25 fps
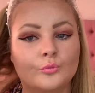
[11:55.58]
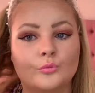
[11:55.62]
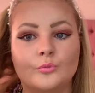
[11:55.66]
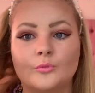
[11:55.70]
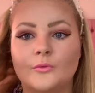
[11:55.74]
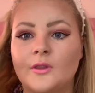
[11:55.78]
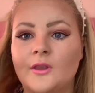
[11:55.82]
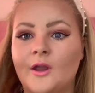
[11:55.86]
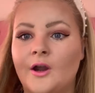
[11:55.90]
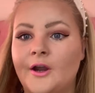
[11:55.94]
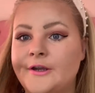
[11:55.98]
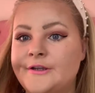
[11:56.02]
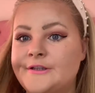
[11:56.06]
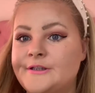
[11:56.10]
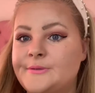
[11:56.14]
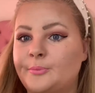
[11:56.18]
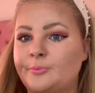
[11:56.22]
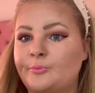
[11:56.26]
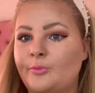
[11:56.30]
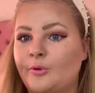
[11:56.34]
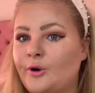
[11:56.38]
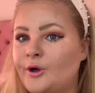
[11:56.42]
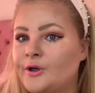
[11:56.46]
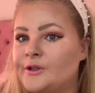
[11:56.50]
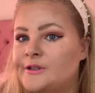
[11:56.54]
Nice
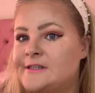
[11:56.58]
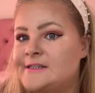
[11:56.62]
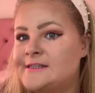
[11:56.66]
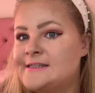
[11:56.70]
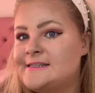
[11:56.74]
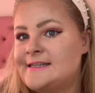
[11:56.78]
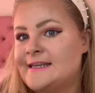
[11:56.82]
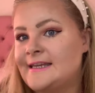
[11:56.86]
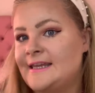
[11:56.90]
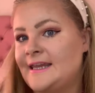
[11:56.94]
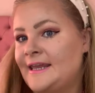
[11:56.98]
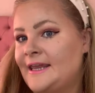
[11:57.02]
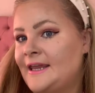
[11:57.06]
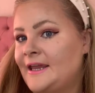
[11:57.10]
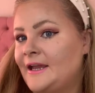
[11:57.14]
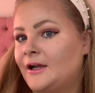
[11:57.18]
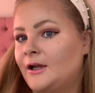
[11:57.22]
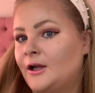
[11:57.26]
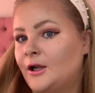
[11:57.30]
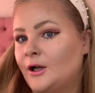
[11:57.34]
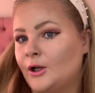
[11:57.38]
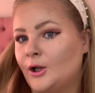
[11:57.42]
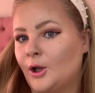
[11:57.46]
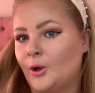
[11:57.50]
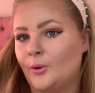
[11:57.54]
bronzy
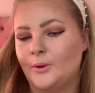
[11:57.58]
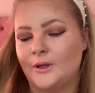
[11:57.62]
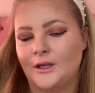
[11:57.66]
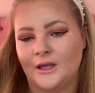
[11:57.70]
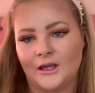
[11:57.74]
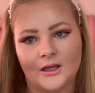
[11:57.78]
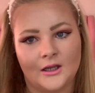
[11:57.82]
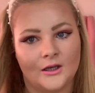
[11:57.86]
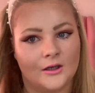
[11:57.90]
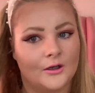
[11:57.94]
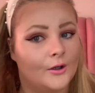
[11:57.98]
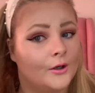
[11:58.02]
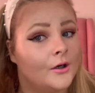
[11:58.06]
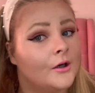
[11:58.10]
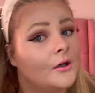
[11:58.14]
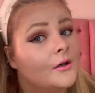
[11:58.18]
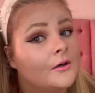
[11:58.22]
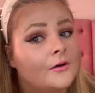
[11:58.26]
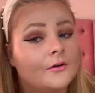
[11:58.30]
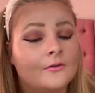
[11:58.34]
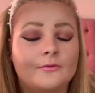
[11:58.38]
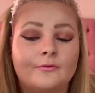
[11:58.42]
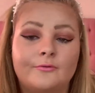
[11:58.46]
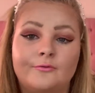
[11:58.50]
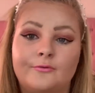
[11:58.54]
glowy
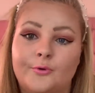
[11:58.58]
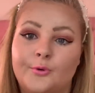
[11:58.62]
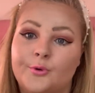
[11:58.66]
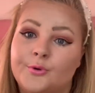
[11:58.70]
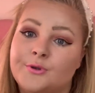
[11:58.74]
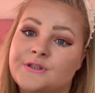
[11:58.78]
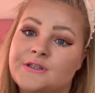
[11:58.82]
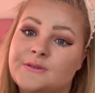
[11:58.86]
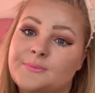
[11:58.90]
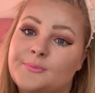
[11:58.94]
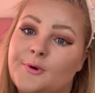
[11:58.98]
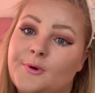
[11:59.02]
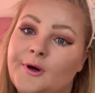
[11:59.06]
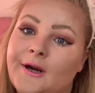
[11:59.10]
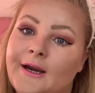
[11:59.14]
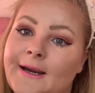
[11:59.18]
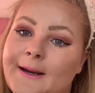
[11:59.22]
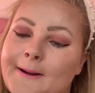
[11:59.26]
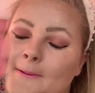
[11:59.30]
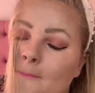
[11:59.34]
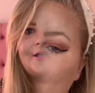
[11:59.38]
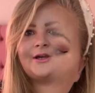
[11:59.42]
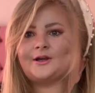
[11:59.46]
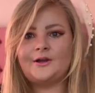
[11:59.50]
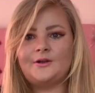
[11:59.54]
look for spring.
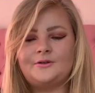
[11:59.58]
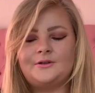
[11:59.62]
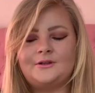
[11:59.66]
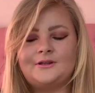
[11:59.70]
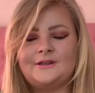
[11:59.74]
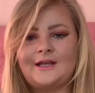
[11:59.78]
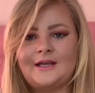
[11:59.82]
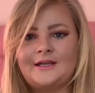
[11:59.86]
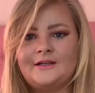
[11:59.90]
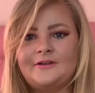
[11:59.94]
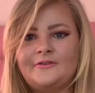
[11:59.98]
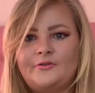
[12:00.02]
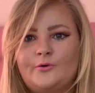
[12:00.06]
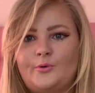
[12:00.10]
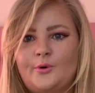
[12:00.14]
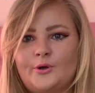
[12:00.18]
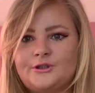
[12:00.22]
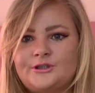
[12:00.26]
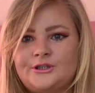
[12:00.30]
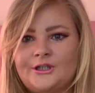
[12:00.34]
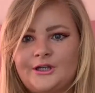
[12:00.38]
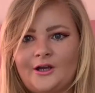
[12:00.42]
So thanks for watching